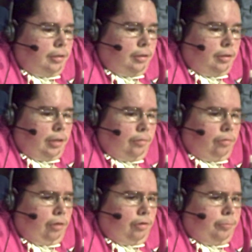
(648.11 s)
They were
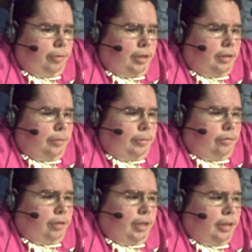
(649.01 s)
out complaining about
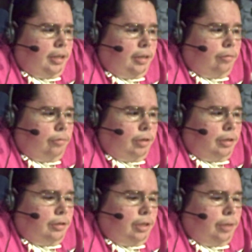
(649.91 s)
that when
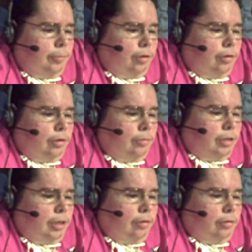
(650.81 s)
CM Punk comes
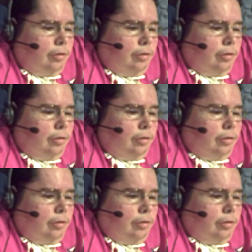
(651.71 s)
out